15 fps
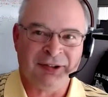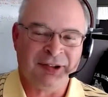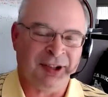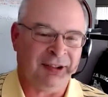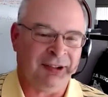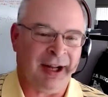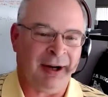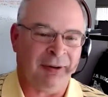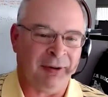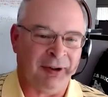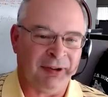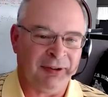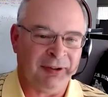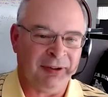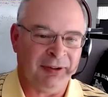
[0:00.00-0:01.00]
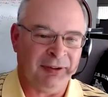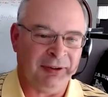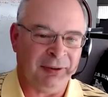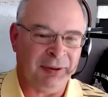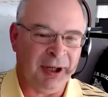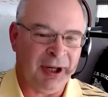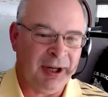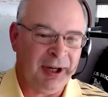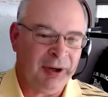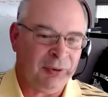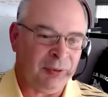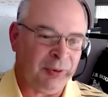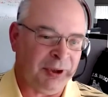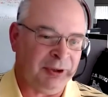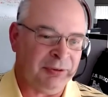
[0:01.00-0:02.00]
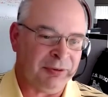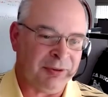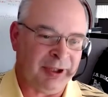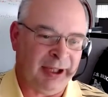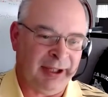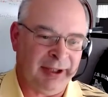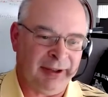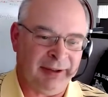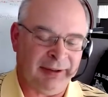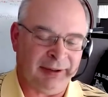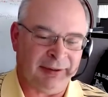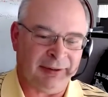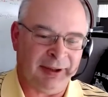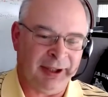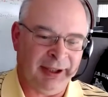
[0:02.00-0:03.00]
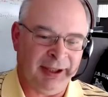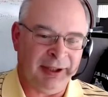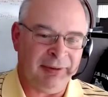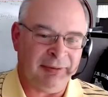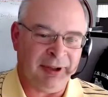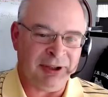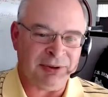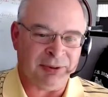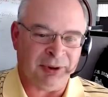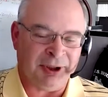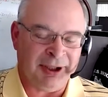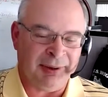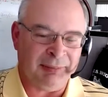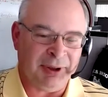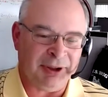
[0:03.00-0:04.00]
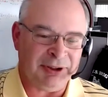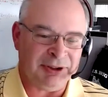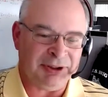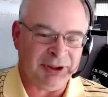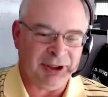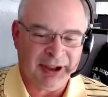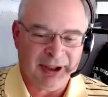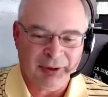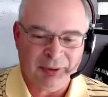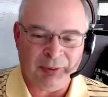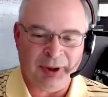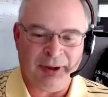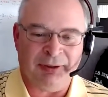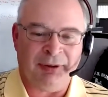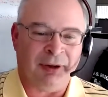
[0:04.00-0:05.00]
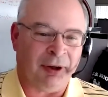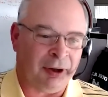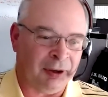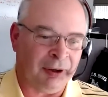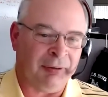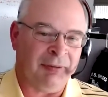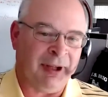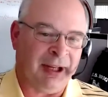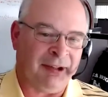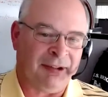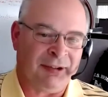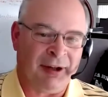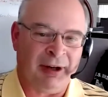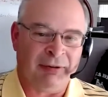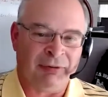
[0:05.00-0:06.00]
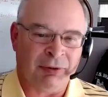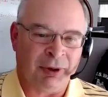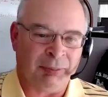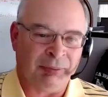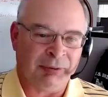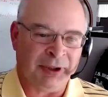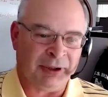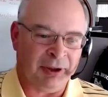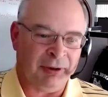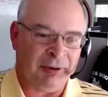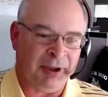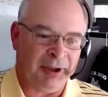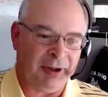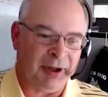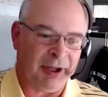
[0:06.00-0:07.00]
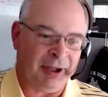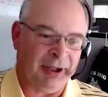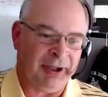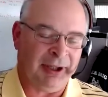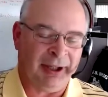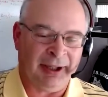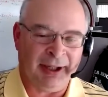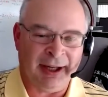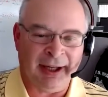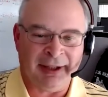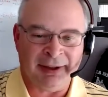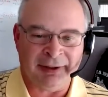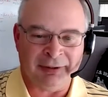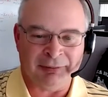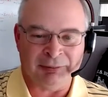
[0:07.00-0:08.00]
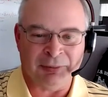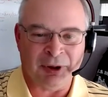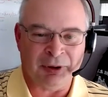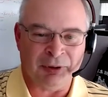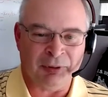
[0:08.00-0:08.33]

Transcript: We created an individual image with all of that software preloaded on it, and I can load one of those in about 15 minutes.